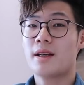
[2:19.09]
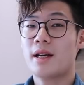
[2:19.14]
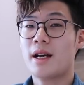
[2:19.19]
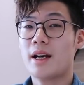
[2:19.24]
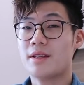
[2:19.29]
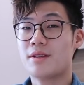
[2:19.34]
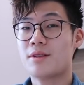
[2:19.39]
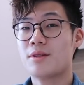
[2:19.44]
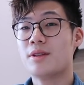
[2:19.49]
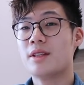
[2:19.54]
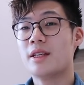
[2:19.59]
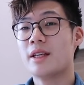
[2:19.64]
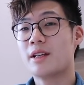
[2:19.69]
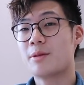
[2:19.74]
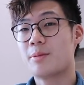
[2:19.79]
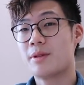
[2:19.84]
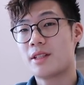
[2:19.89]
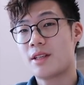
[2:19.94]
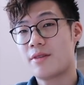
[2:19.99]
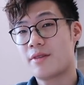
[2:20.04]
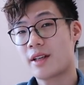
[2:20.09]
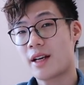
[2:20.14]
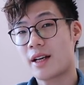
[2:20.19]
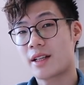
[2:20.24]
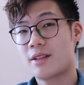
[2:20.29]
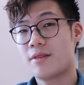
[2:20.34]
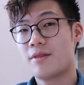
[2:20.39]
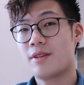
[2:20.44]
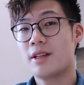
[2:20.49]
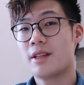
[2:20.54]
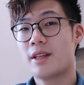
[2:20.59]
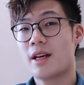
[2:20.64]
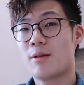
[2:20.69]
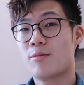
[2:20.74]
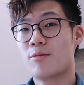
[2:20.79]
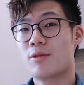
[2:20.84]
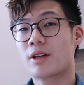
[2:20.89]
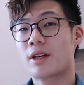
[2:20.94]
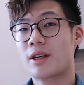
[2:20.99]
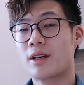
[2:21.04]
And so the specific activity that
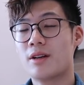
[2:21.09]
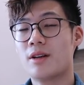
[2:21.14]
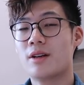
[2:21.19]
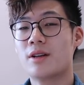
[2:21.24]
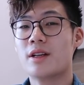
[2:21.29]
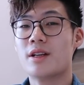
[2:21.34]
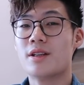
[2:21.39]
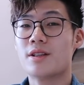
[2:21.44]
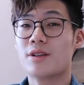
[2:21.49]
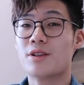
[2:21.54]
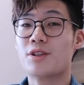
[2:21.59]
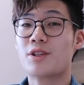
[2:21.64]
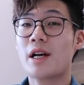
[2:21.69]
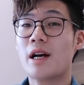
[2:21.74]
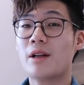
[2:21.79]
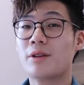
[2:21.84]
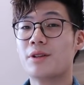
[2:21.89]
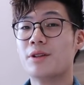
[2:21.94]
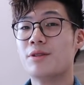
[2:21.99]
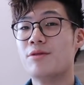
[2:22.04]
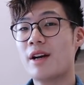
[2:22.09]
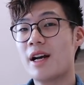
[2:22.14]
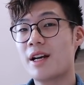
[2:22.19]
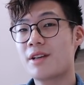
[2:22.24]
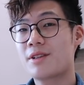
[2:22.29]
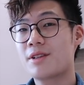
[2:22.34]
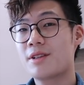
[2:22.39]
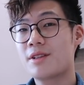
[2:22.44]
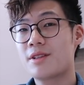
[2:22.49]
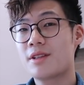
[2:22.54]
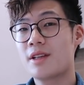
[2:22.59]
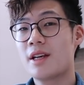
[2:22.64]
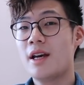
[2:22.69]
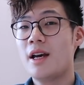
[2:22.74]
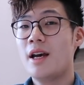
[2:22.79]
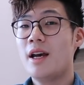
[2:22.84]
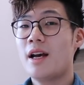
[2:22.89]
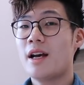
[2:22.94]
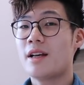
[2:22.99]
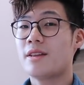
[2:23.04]
I'm working on is on childhood rashes,
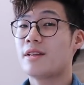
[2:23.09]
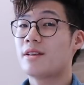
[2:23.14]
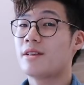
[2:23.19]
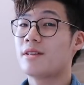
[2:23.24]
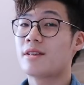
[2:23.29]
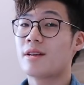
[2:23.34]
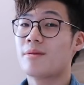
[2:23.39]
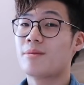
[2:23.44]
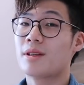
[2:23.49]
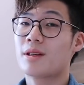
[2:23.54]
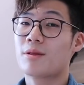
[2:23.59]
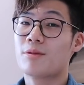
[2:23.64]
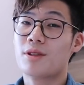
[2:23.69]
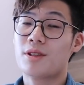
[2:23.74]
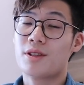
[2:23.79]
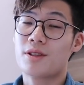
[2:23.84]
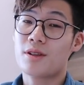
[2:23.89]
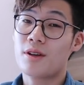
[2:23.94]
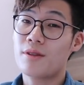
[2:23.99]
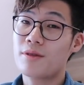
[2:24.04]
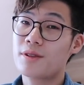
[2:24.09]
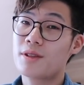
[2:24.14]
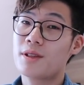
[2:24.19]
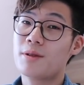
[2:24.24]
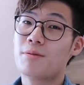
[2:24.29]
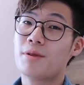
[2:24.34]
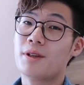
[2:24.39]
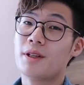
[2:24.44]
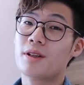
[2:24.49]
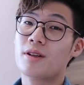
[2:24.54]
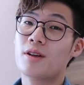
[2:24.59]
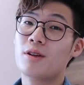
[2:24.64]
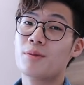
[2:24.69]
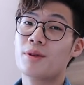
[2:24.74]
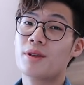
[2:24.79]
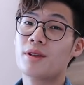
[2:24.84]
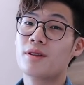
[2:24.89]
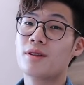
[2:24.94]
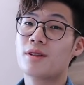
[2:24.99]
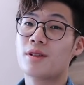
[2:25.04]
and this is something which is obviously pretty
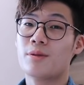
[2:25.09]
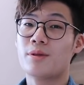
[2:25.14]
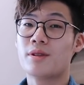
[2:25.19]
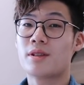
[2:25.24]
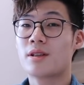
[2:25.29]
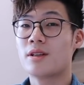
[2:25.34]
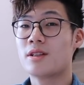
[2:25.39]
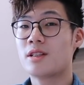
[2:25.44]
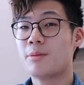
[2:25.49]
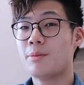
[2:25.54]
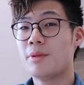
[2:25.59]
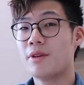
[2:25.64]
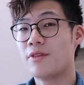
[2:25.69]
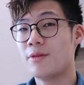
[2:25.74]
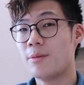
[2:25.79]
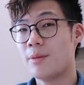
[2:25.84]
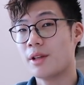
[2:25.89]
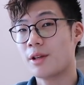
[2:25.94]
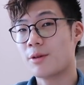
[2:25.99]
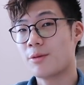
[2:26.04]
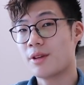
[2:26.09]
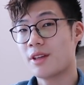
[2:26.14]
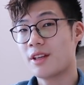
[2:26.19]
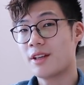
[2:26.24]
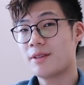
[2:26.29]
common, so it's good to be familiar with